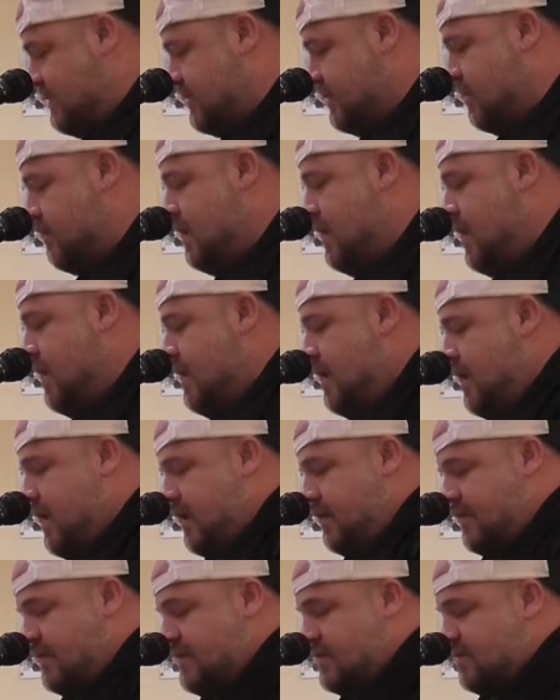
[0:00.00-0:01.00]
So
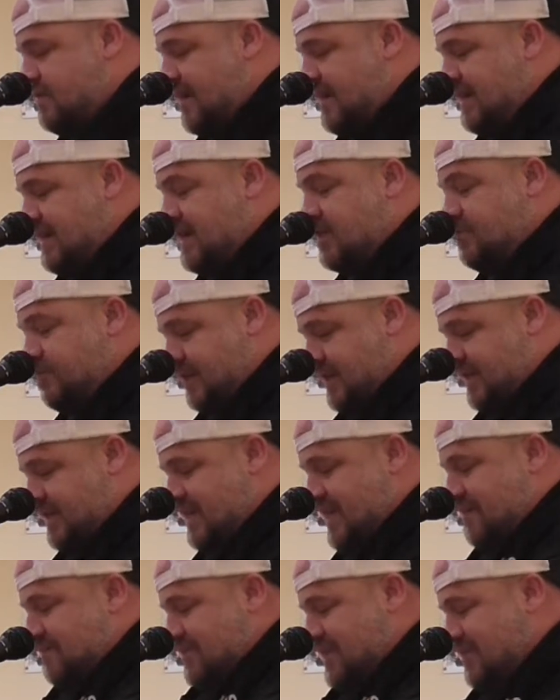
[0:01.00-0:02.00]
this is my desperate
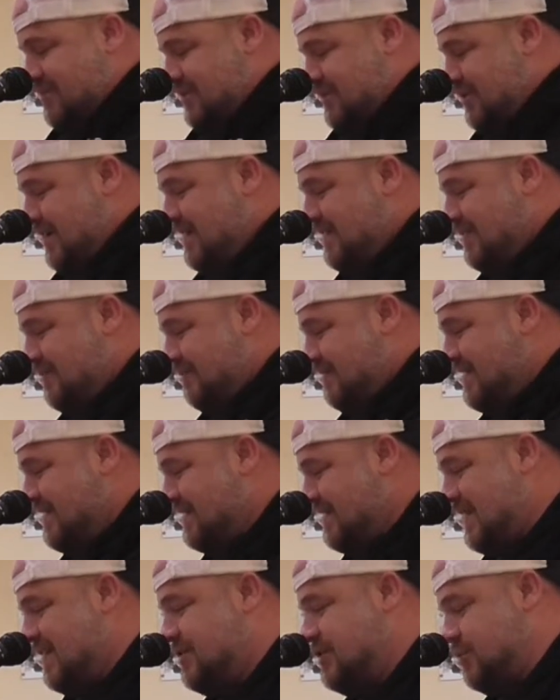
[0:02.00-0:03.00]
attempt at trying to
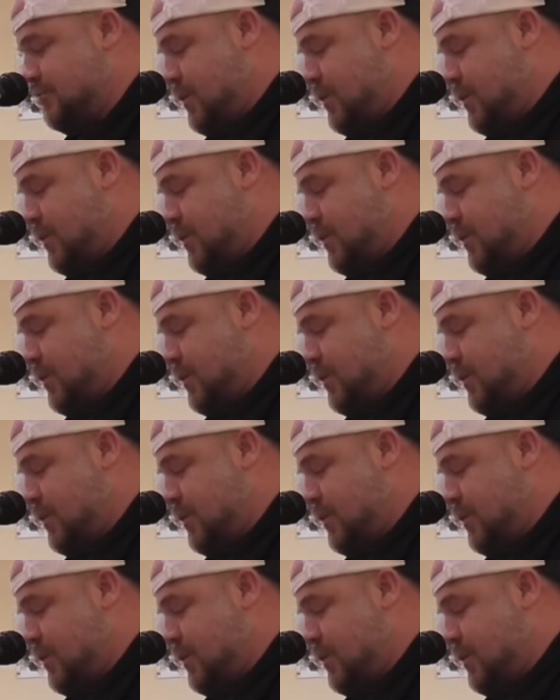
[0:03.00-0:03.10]
write nature